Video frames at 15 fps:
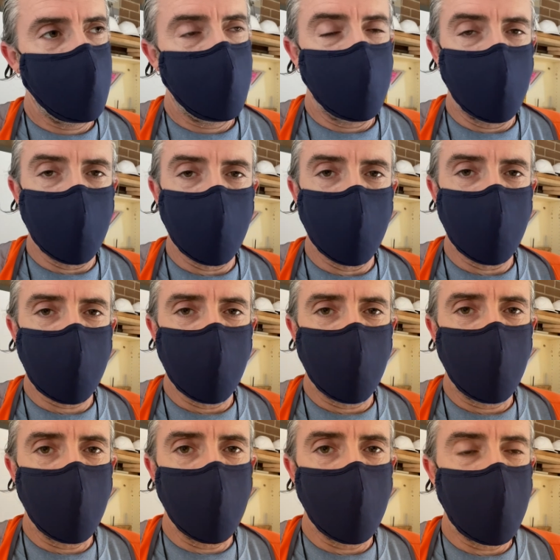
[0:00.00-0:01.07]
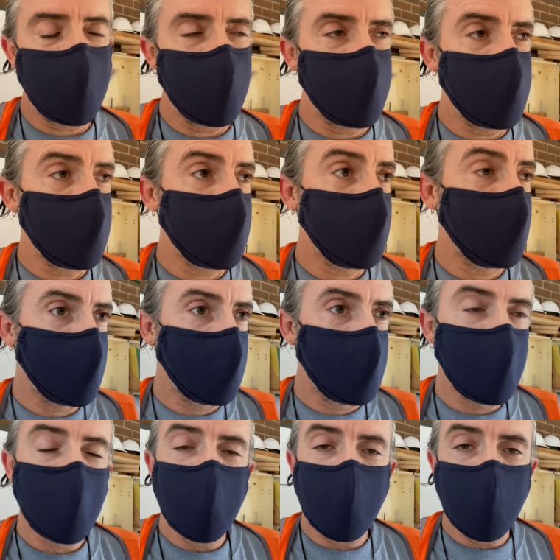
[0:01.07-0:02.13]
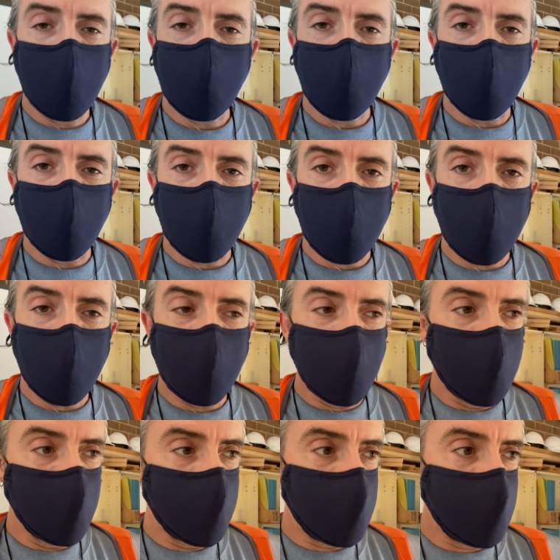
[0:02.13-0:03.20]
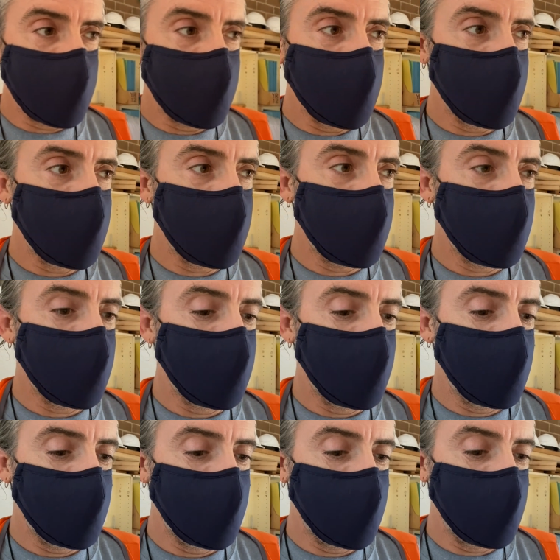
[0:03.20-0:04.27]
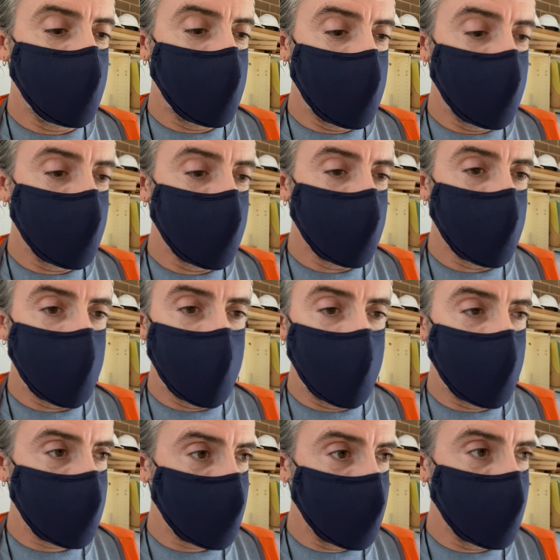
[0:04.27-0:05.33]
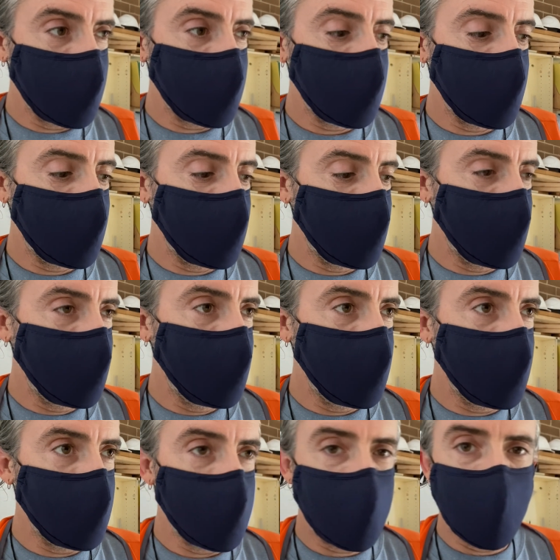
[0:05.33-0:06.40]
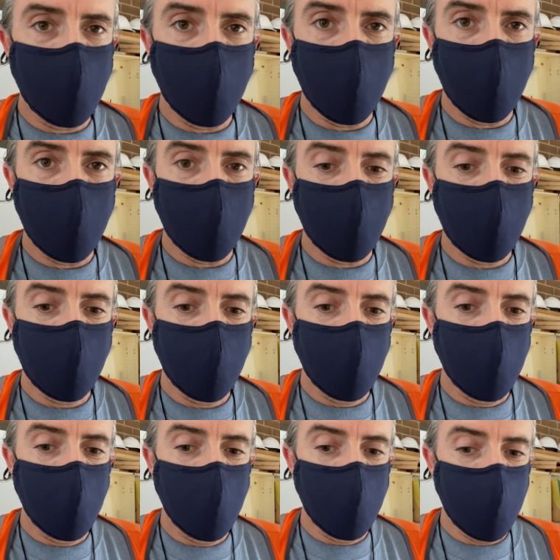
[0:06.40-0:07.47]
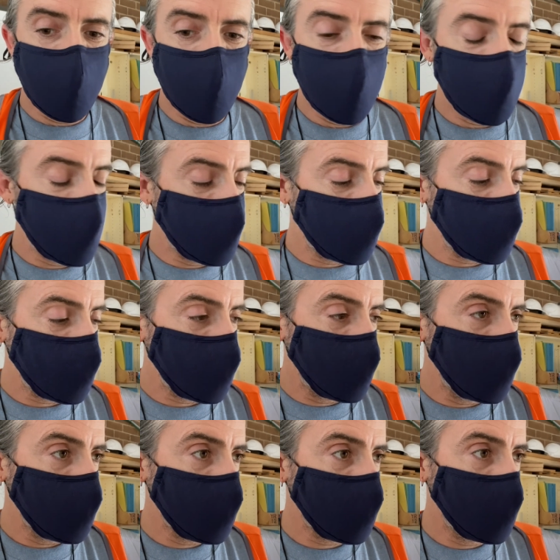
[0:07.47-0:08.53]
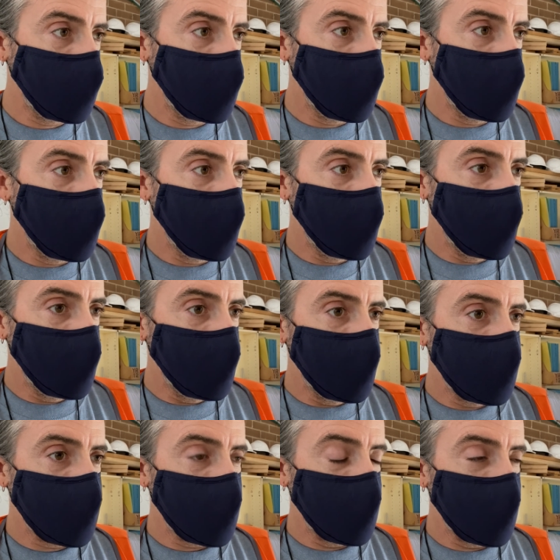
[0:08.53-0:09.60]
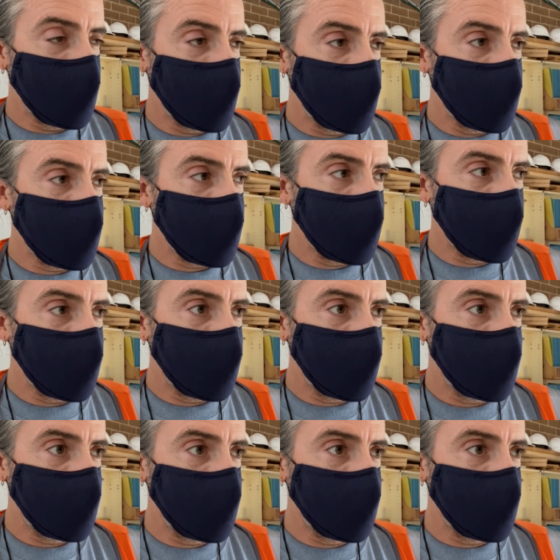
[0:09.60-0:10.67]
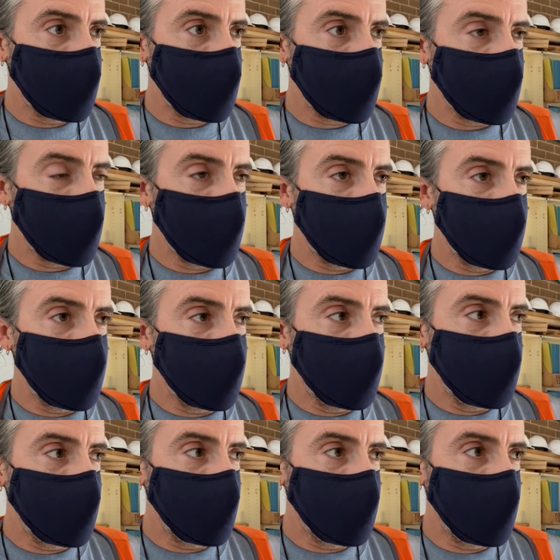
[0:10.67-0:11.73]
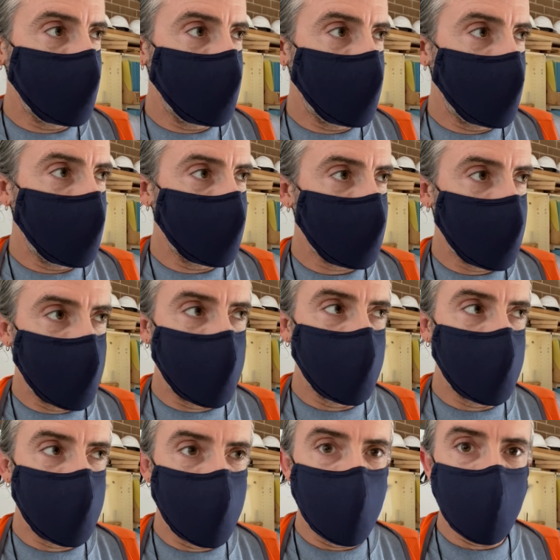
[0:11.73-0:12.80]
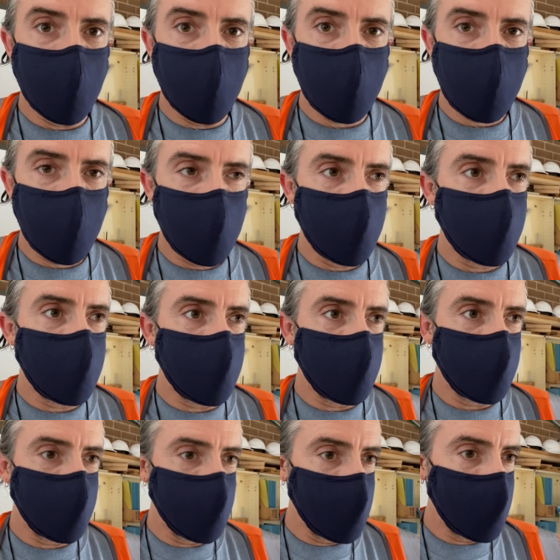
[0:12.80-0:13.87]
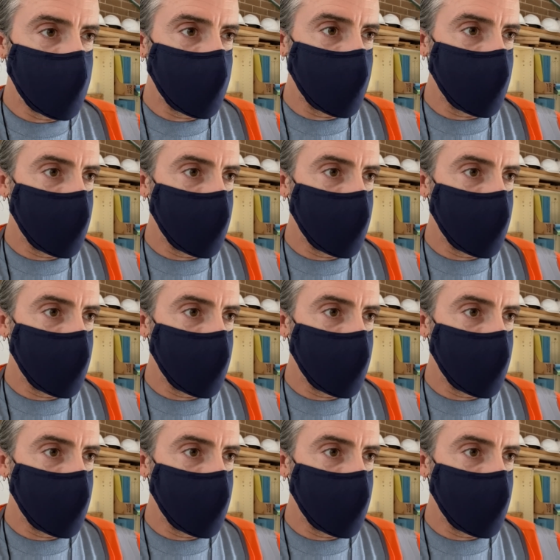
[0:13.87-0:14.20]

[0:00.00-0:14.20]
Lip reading: There'll be some follow-up on that. Year 11 today, period 2, they were excellent working on their joints exercise. Some of the others that sort of have taken their time getting started have really gotten